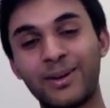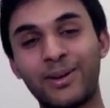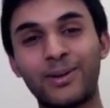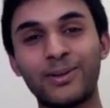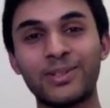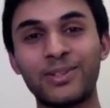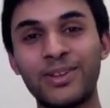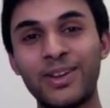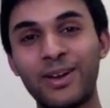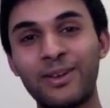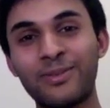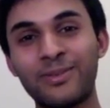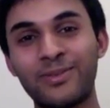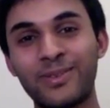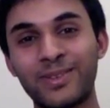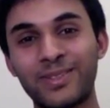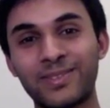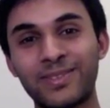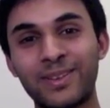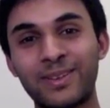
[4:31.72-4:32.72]
odd enough of
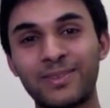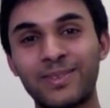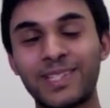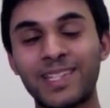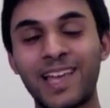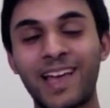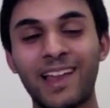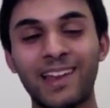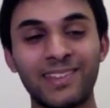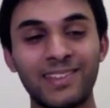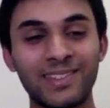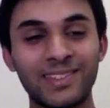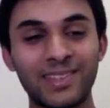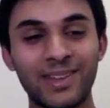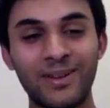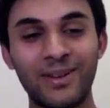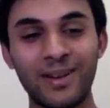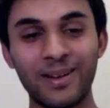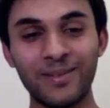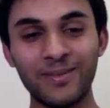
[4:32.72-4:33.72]
a talent,
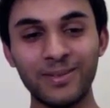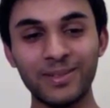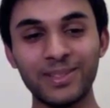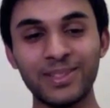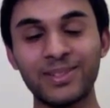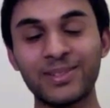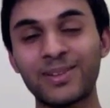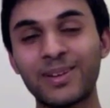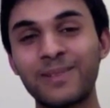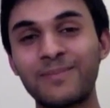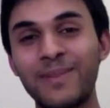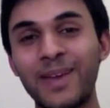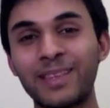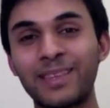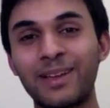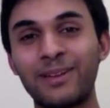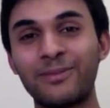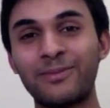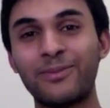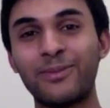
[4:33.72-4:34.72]
so I want to try and
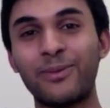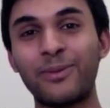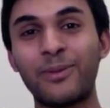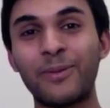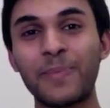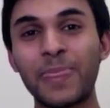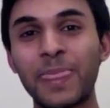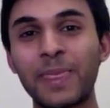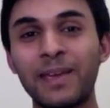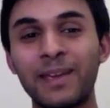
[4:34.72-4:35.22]
make that 4.